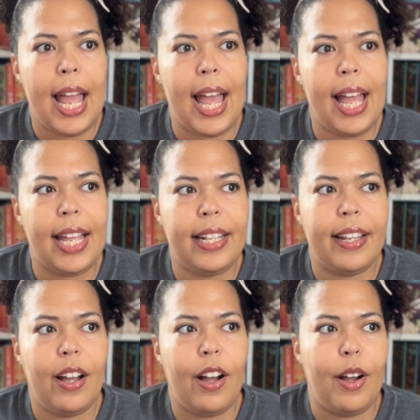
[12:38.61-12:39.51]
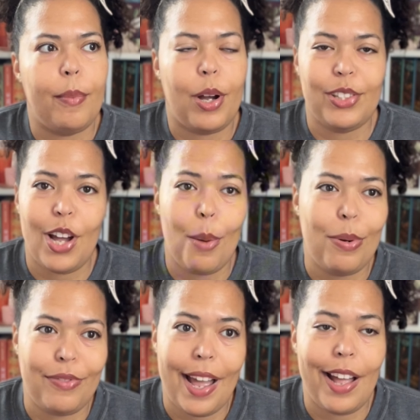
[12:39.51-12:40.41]
And on top
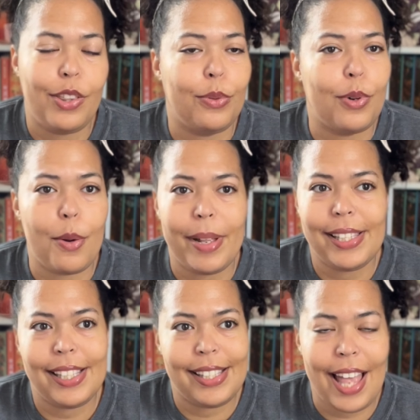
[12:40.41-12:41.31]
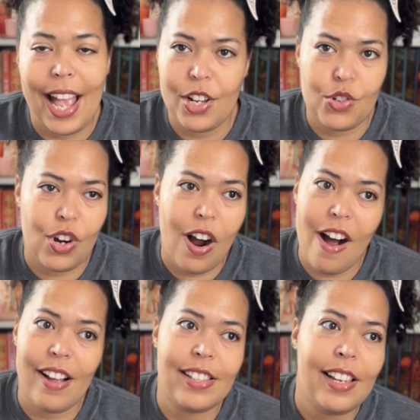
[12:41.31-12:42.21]
of that, the romance is extra
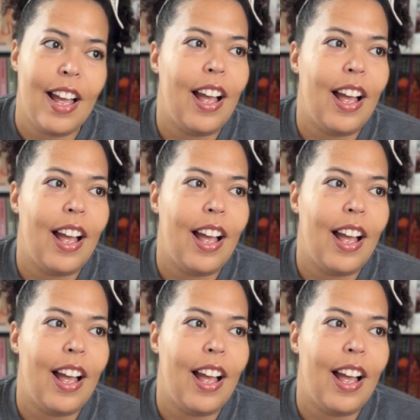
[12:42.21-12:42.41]
hot.